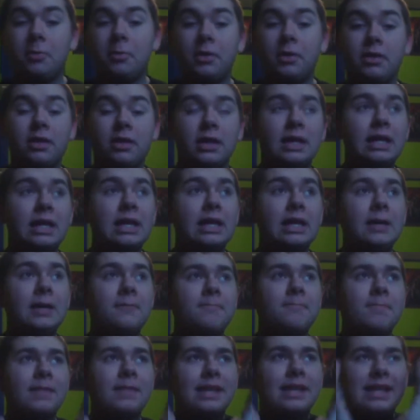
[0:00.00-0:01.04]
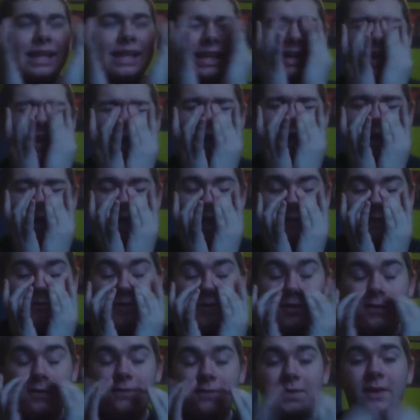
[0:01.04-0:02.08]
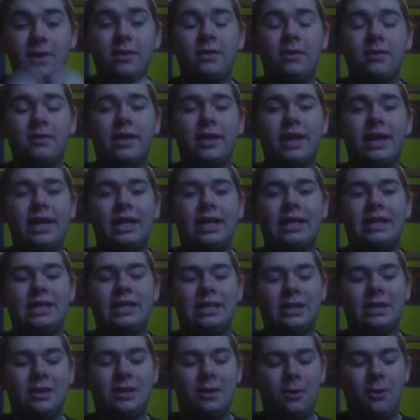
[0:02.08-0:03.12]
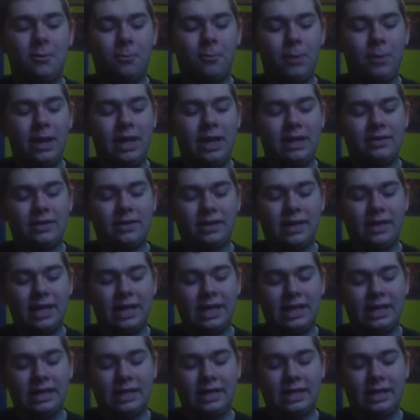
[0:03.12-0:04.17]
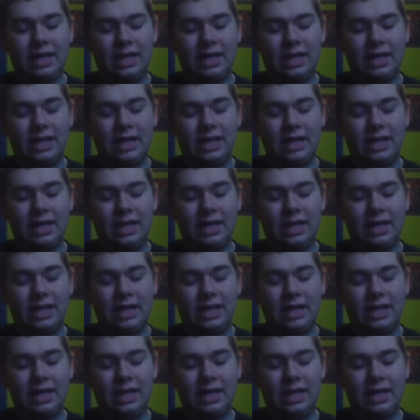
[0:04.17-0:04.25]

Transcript: But again, it just feels like a way to like,